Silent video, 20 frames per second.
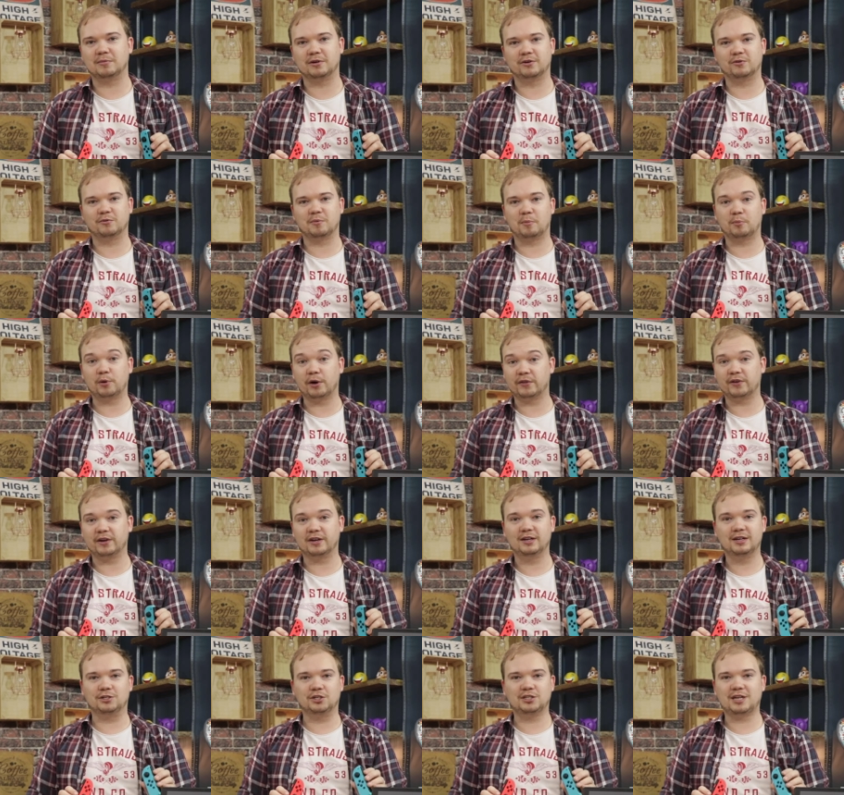mode with my
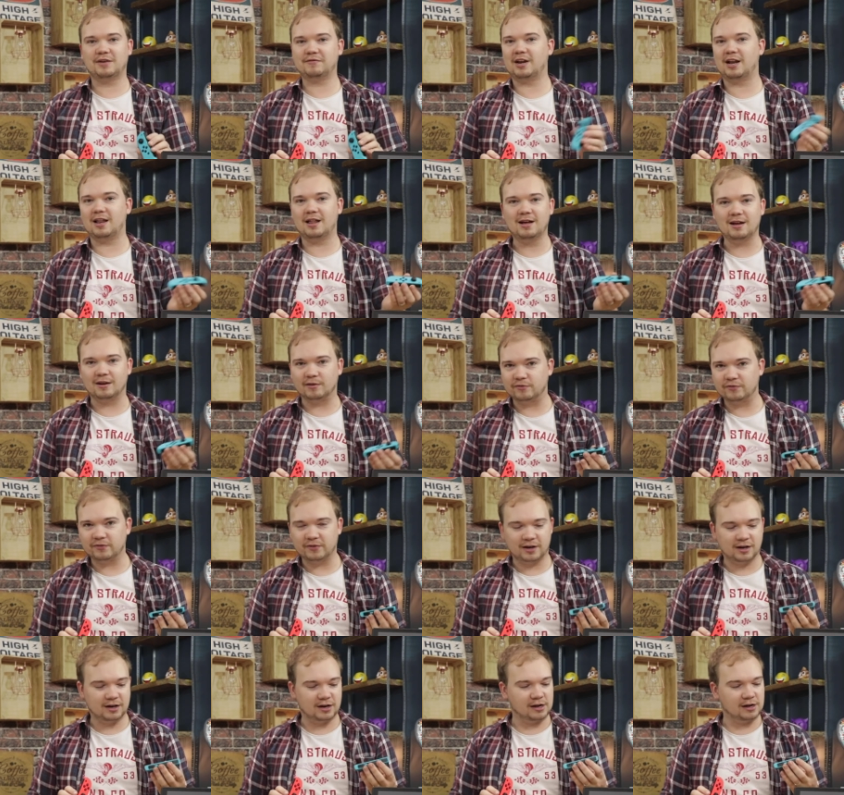brother, just having a laugh.
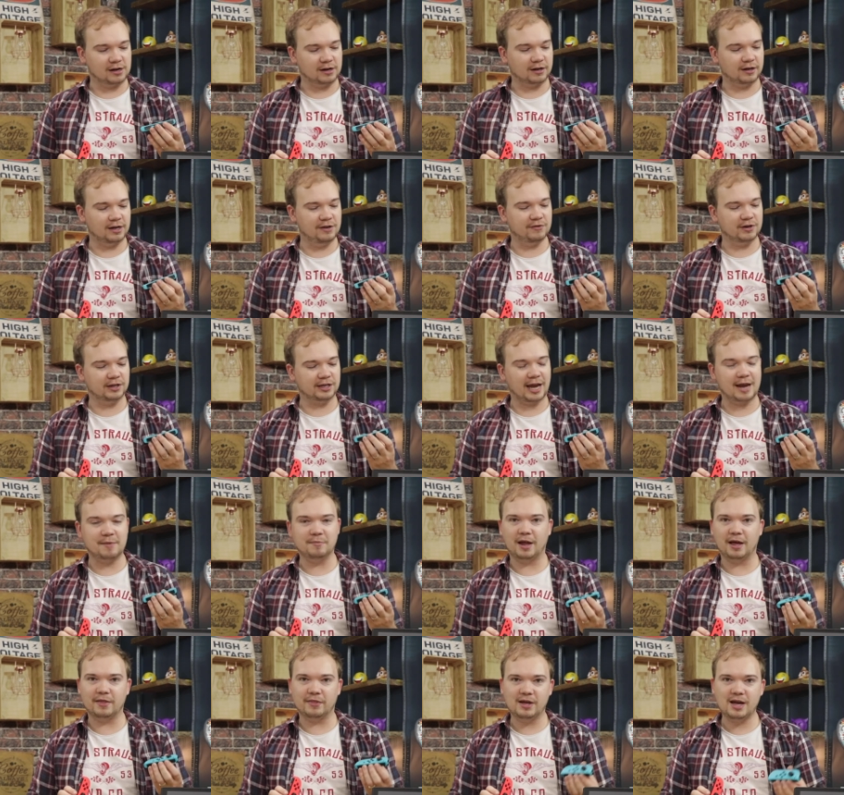Even a
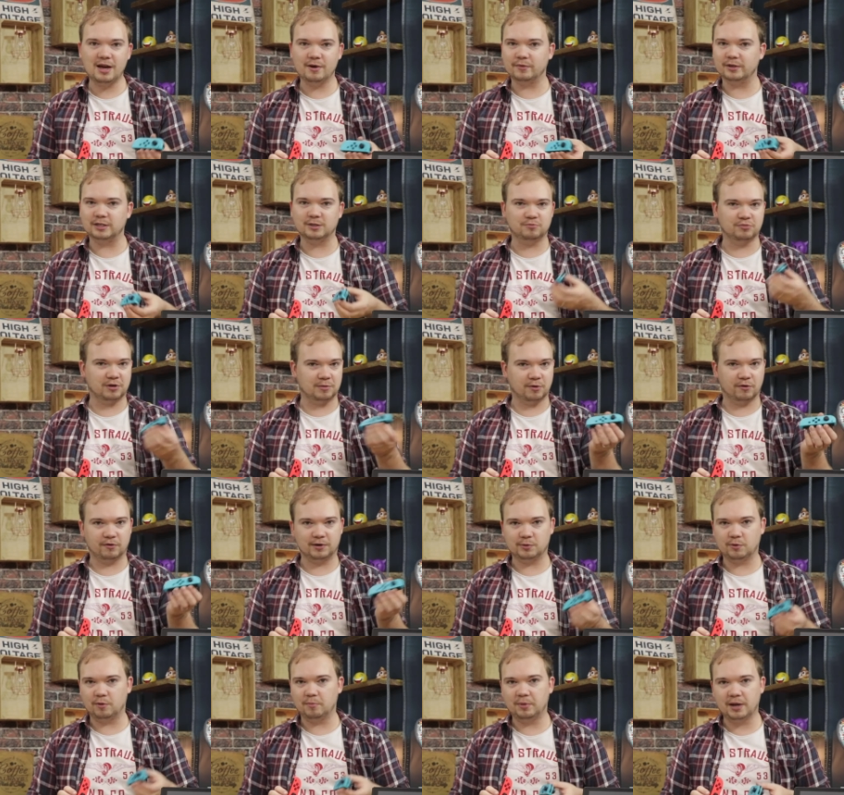game like that, that's primarily one